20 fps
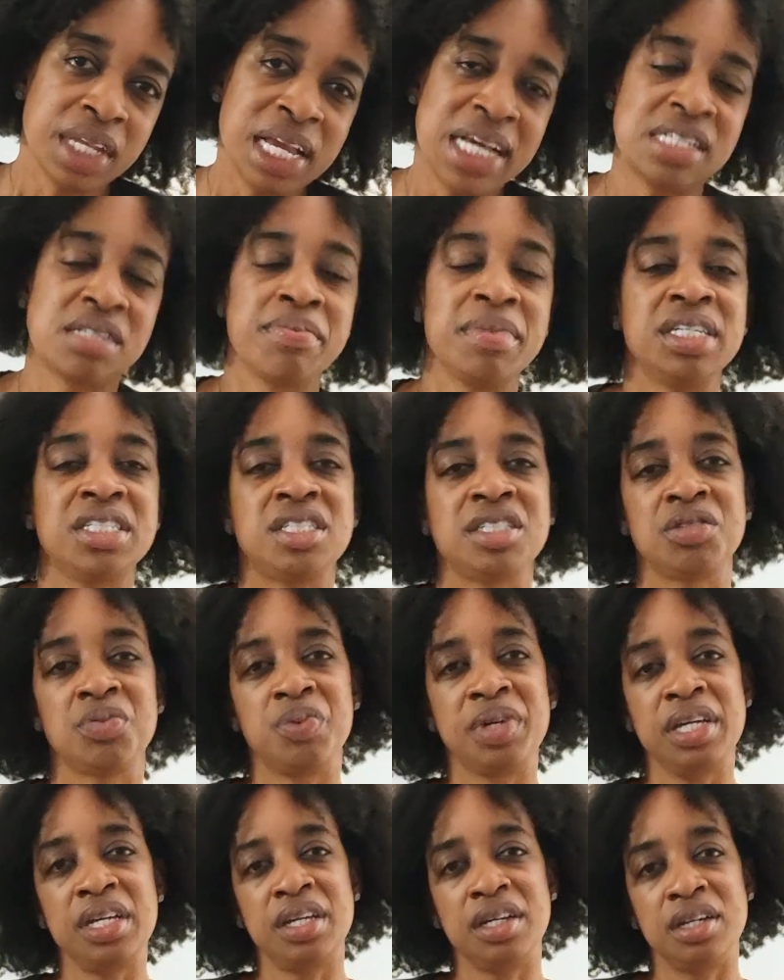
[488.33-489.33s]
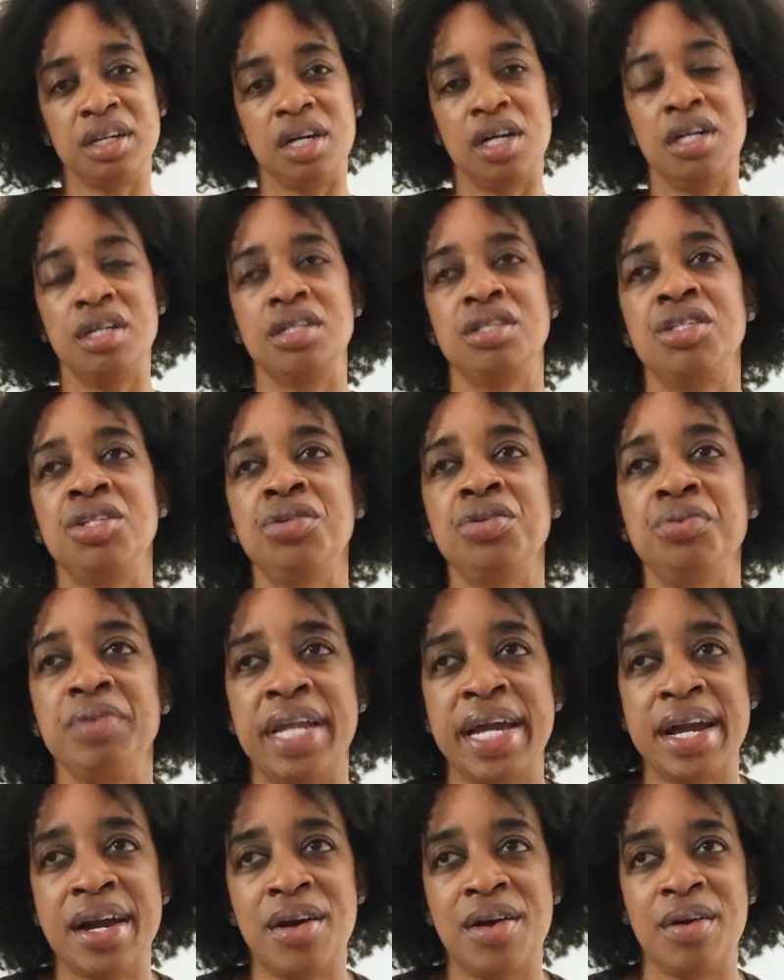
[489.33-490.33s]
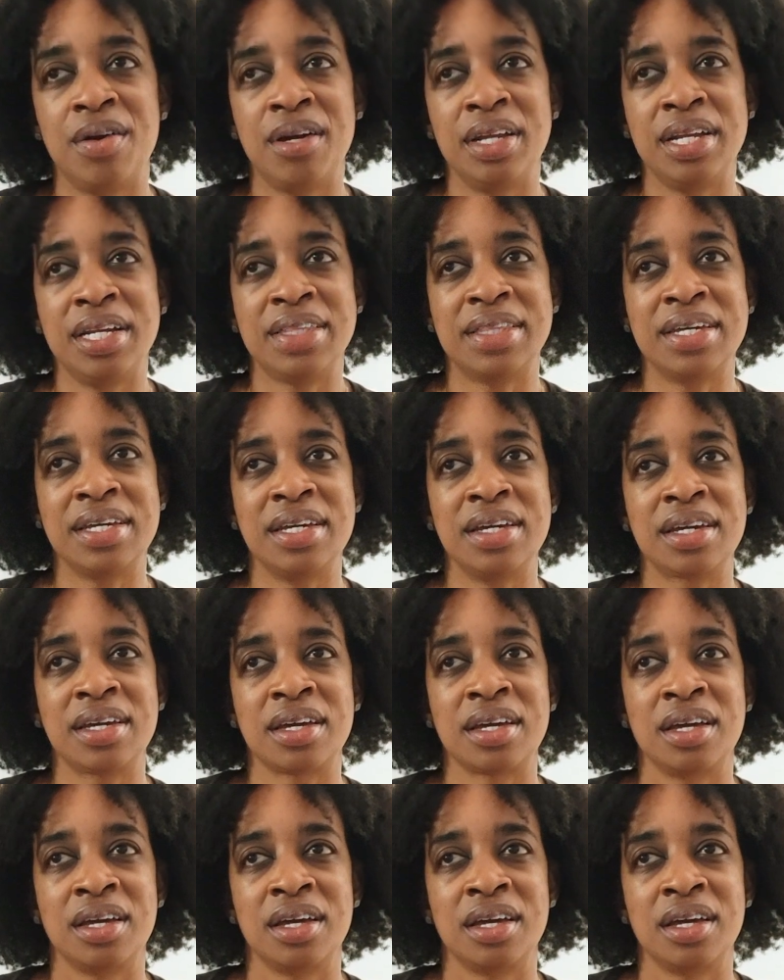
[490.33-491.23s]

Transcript: as much as we do now. And I think